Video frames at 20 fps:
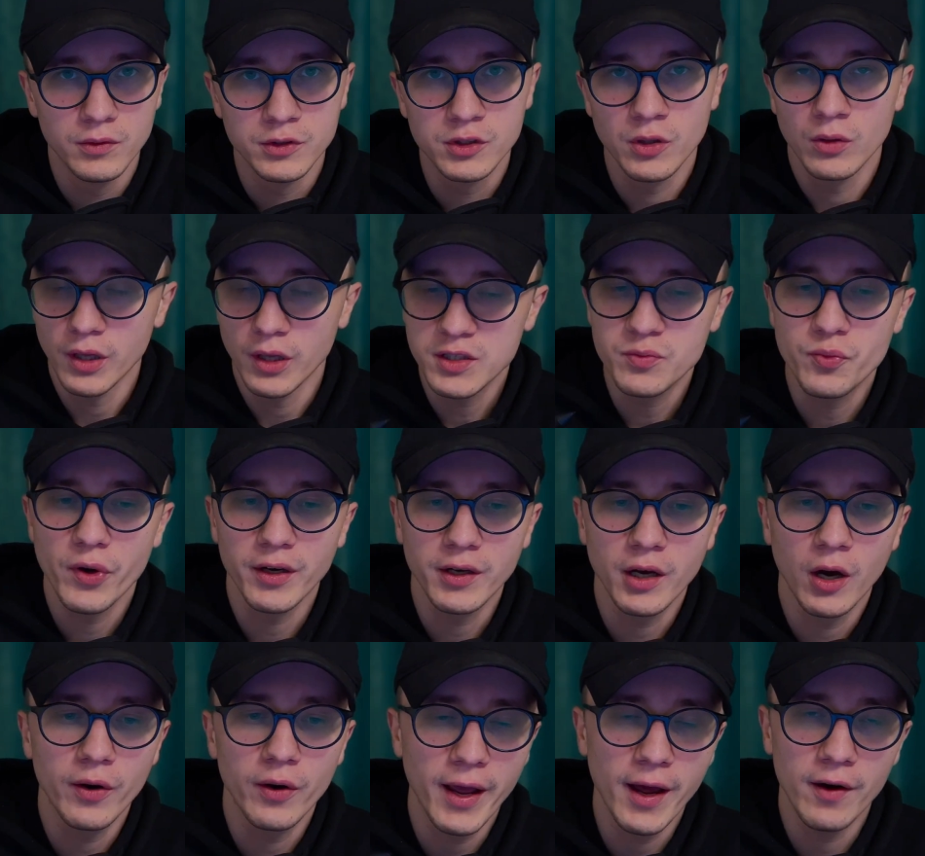let's break
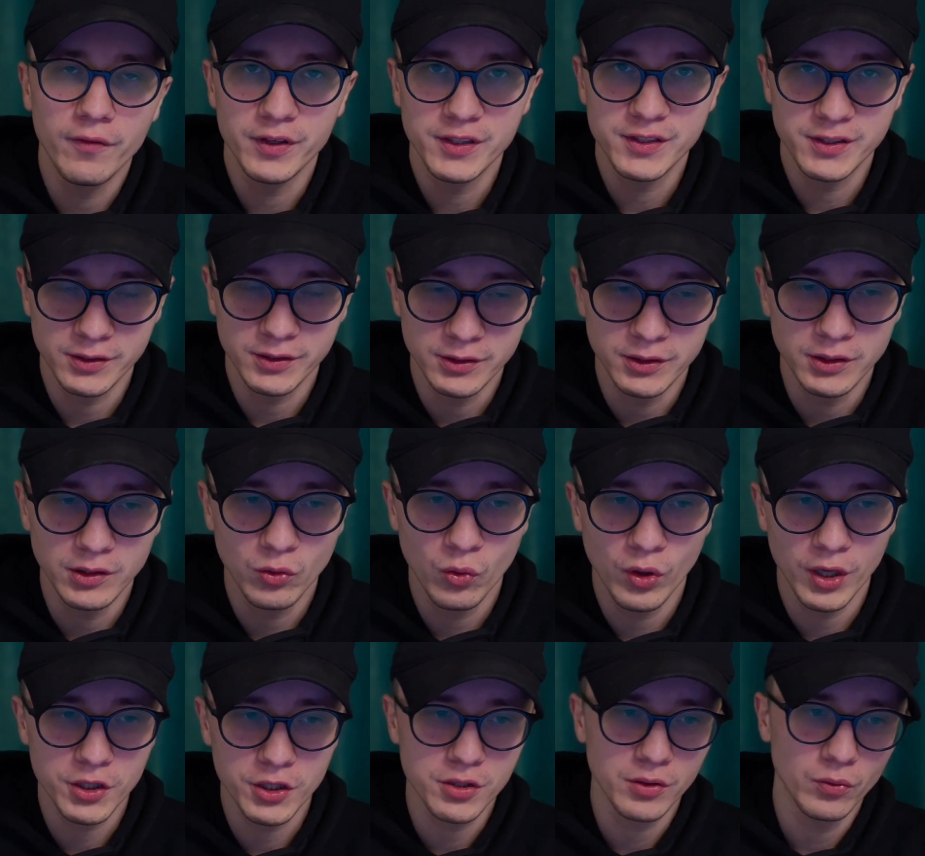down every single
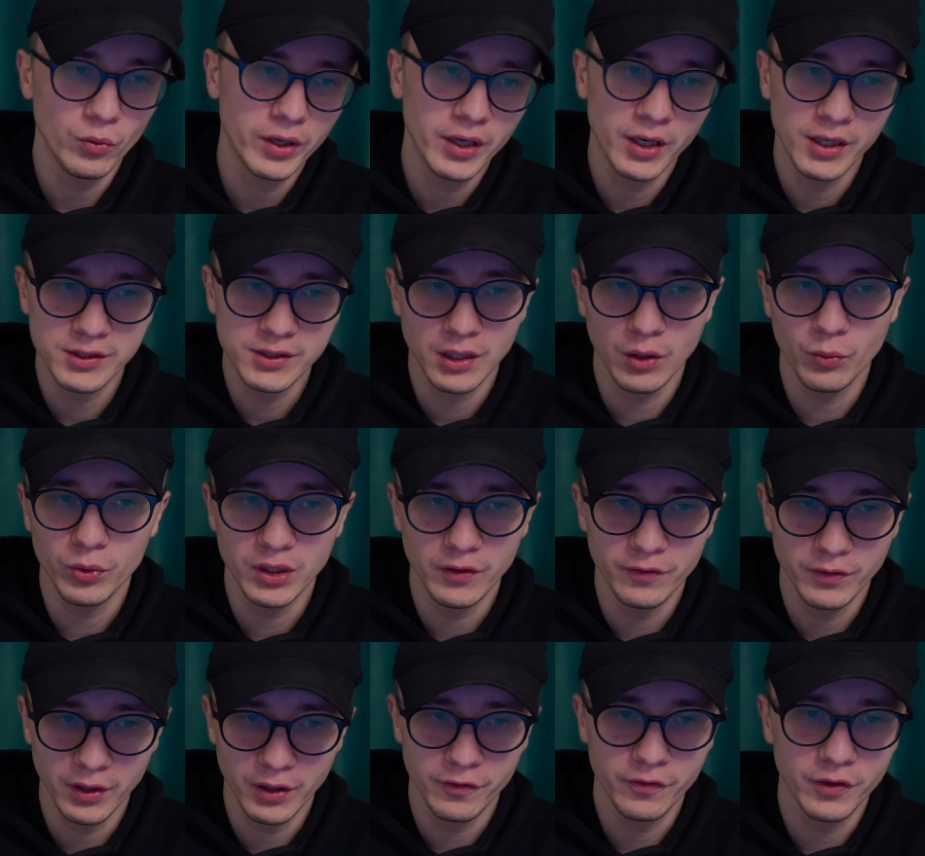question. We're gonna start with the
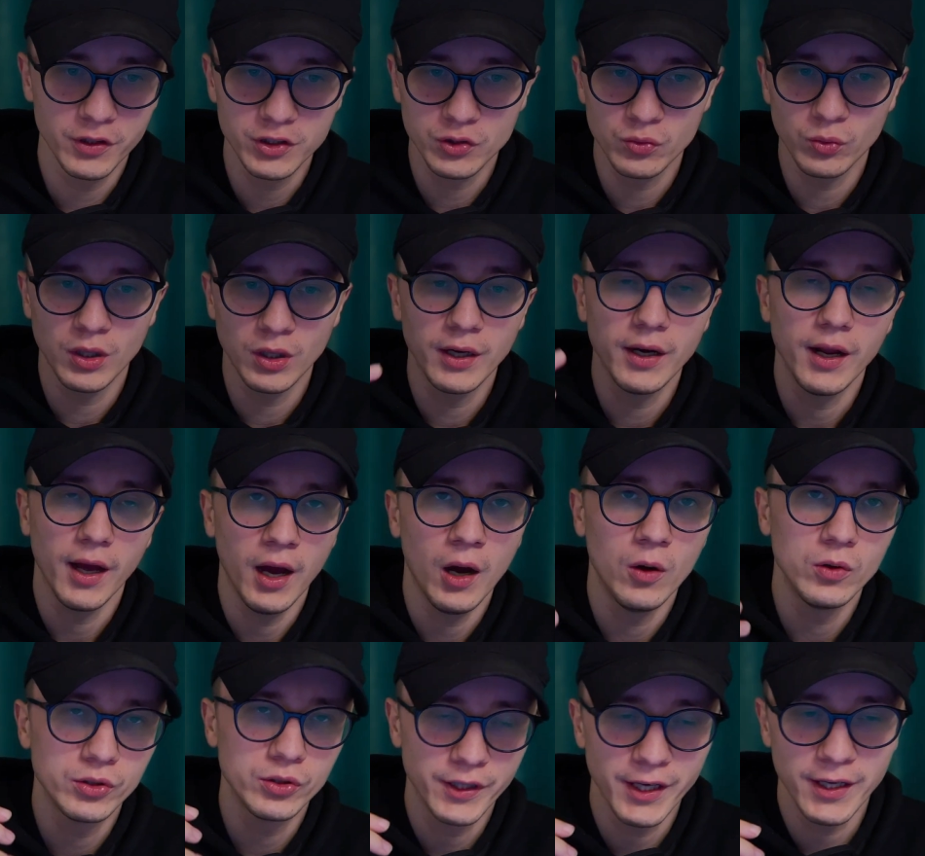very first one, how
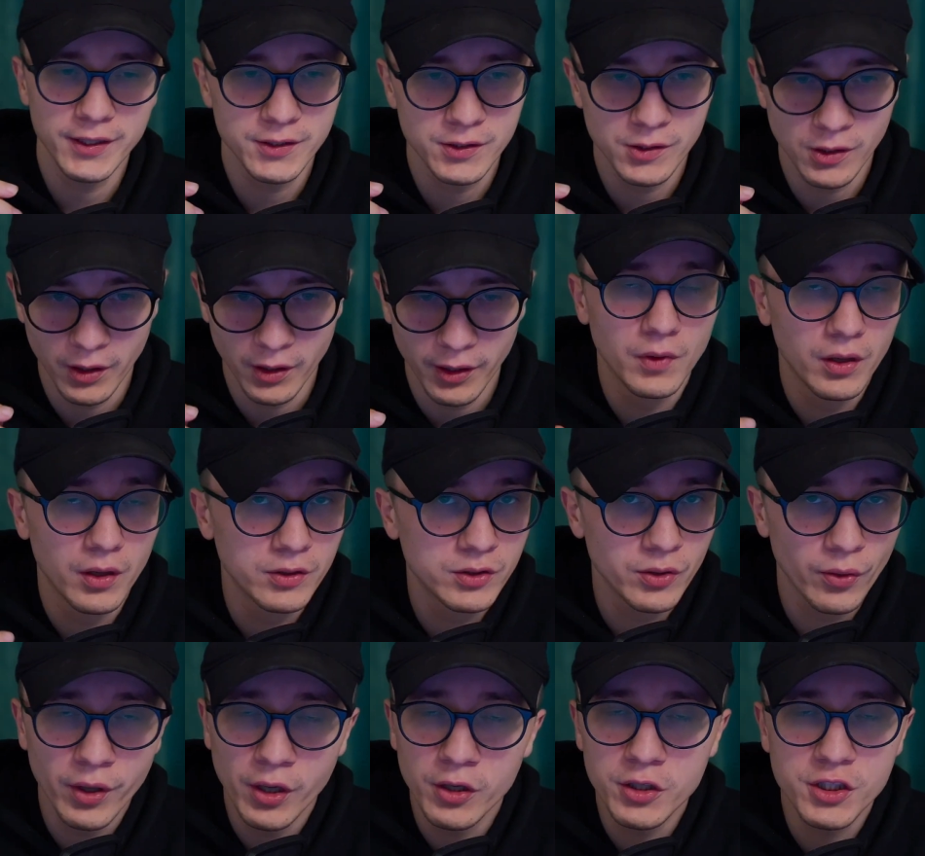to get started. So
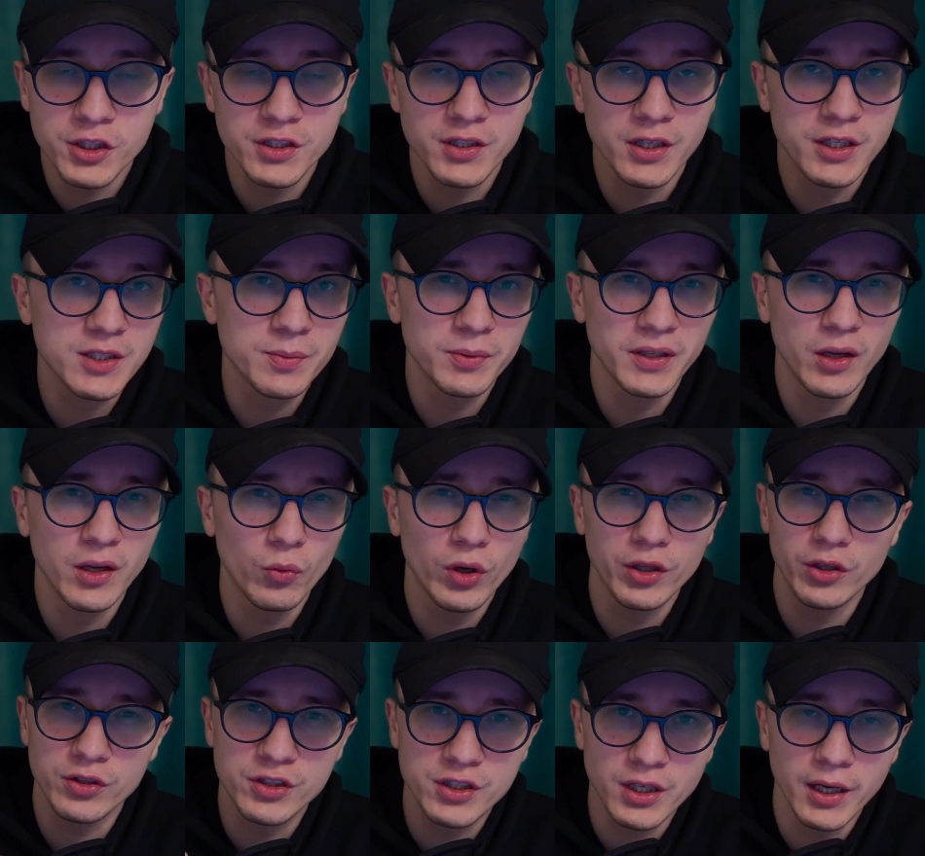here, just explain what
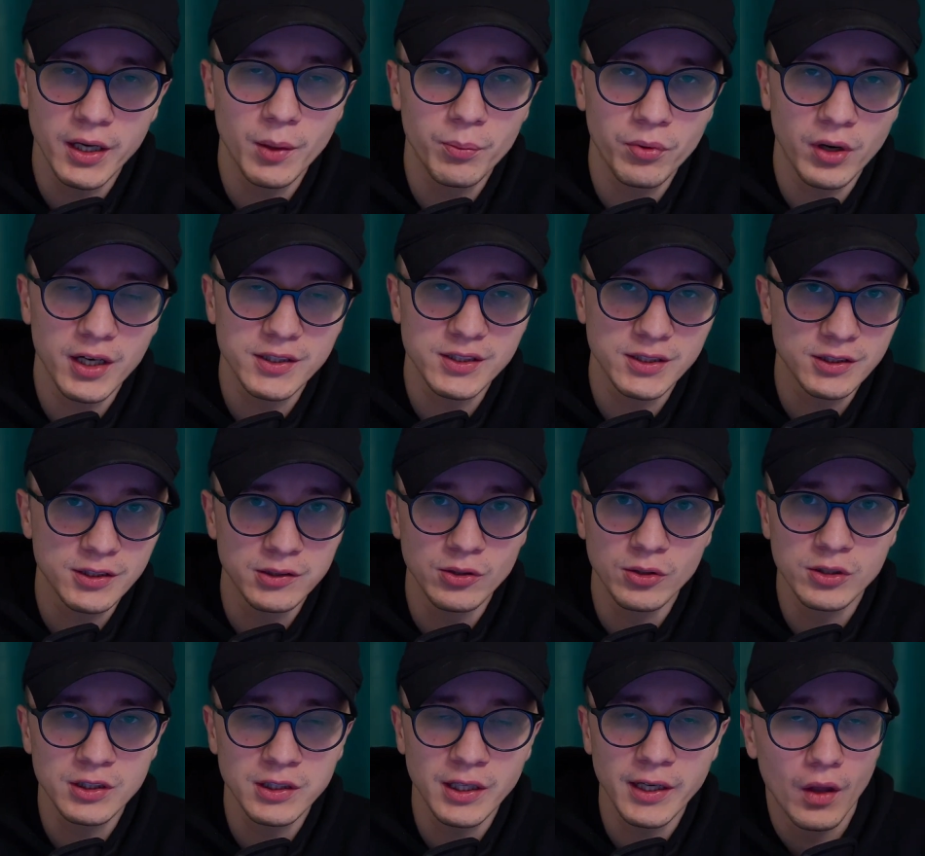your sign up process
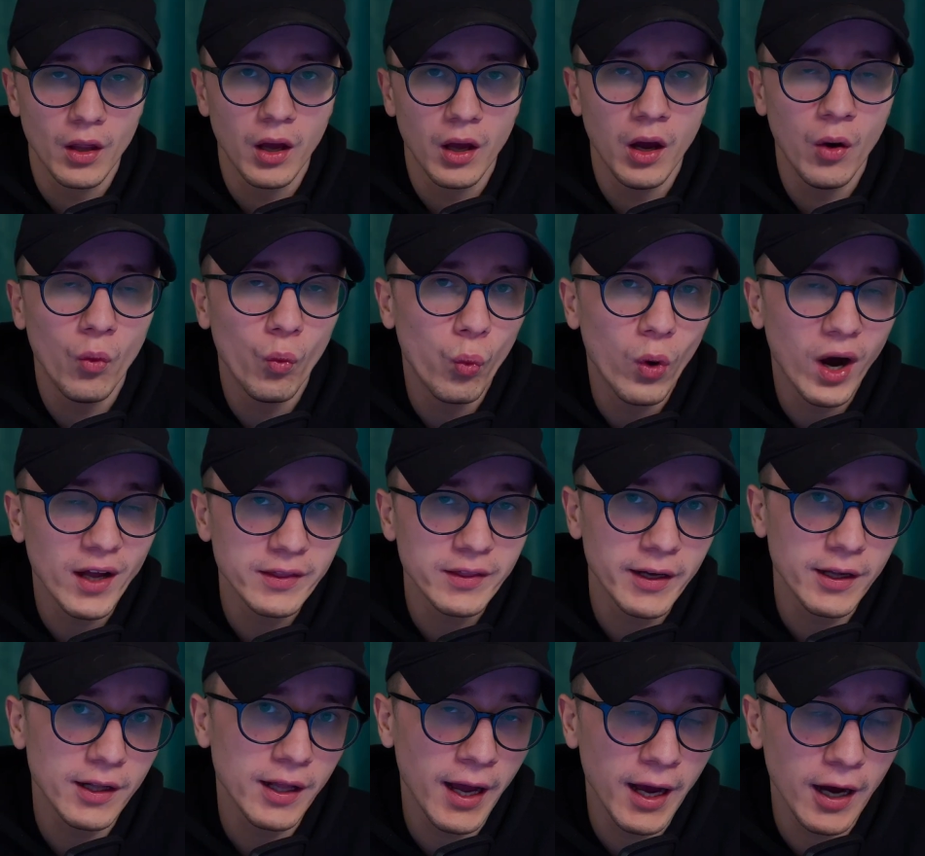looks like and what
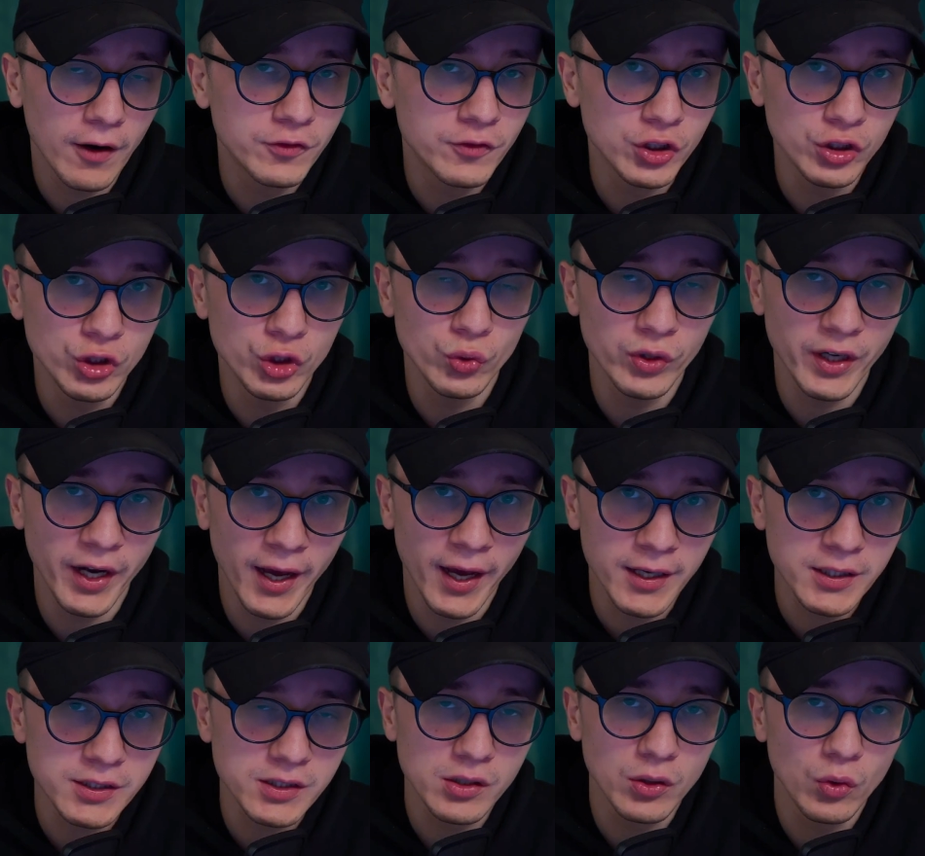they'll have to do
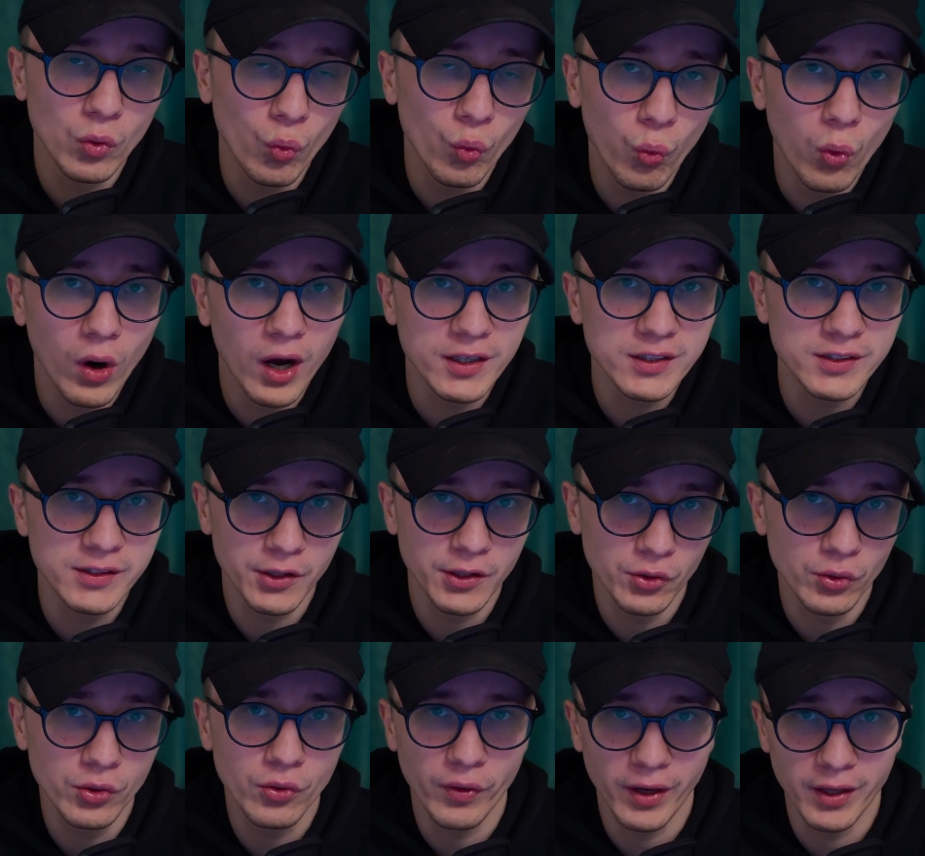next once they do
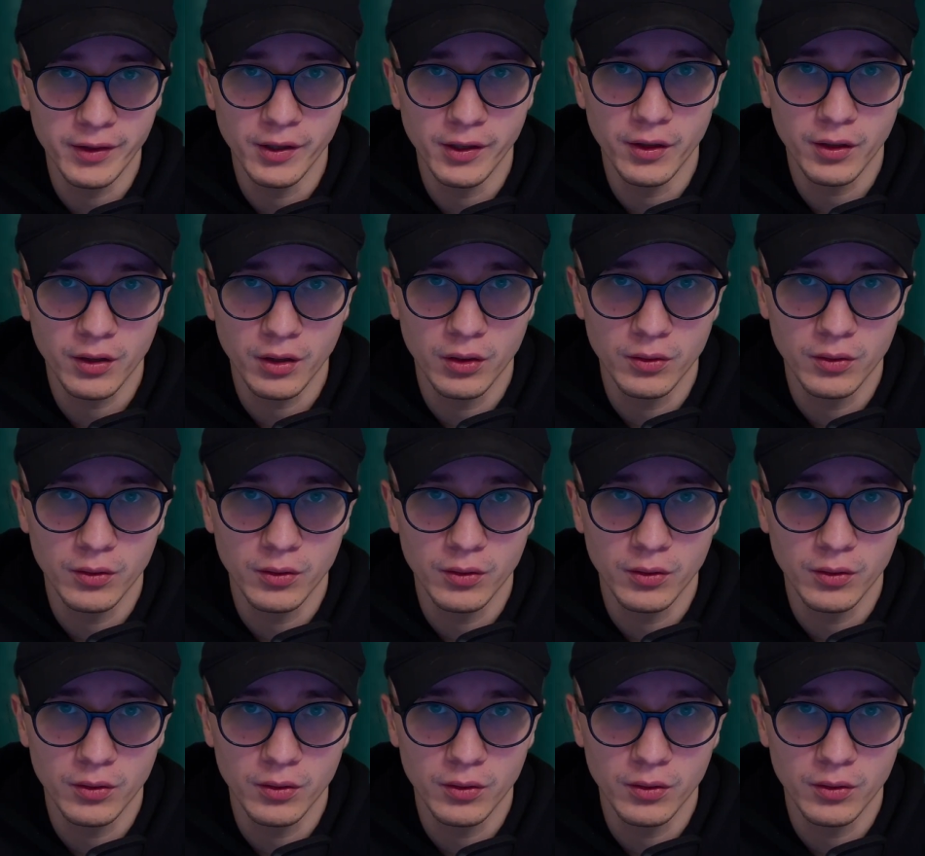create their account.